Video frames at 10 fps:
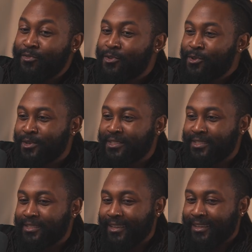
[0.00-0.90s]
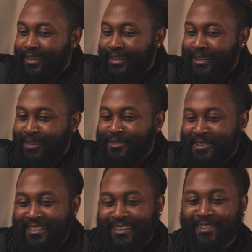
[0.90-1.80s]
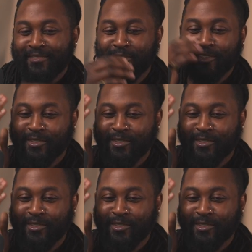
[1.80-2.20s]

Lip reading: of course. I'm trying to think of good